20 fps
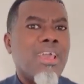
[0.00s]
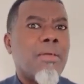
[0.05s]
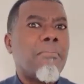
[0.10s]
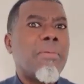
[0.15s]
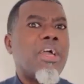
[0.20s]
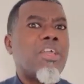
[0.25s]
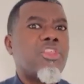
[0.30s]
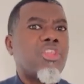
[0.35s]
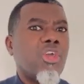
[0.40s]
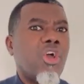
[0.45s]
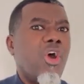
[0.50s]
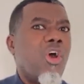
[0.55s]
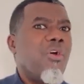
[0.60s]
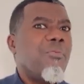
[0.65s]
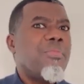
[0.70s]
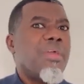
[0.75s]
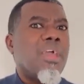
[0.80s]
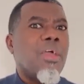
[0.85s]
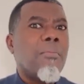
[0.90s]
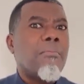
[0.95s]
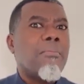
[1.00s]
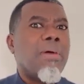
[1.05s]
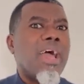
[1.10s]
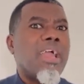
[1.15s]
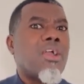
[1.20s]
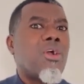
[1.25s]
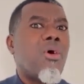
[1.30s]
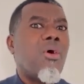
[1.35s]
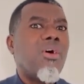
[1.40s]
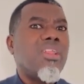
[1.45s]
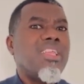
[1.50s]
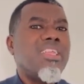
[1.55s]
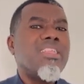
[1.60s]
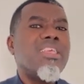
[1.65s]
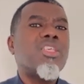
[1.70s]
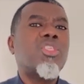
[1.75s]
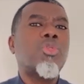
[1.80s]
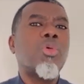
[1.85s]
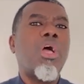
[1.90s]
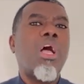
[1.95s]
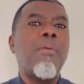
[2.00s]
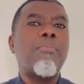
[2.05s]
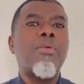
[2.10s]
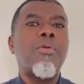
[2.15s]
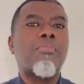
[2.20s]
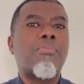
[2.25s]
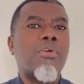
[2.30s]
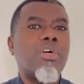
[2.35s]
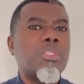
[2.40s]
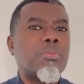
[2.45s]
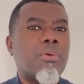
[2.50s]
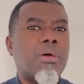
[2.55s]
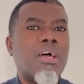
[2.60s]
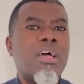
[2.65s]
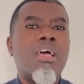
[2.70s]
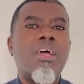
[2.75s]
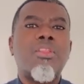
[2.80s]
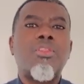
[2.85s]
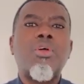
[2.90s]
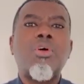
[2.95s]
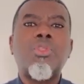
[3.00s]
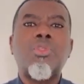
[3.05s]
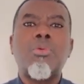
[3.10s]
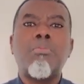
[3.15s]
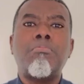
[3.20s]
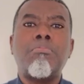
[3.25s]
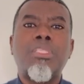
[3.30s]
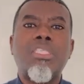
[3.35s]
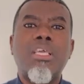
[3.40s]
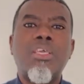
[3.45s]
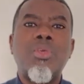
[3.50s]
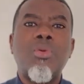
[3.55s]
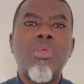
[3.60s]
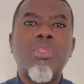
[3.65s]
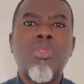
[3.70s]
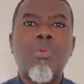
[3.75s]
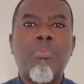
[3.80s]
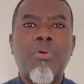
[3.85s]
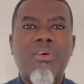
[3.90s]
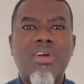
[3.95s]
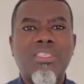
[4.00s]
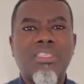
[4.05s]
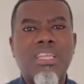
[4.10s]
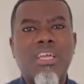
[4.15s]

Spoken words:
My job, my calling is to help you prosper, not to take you into poverty.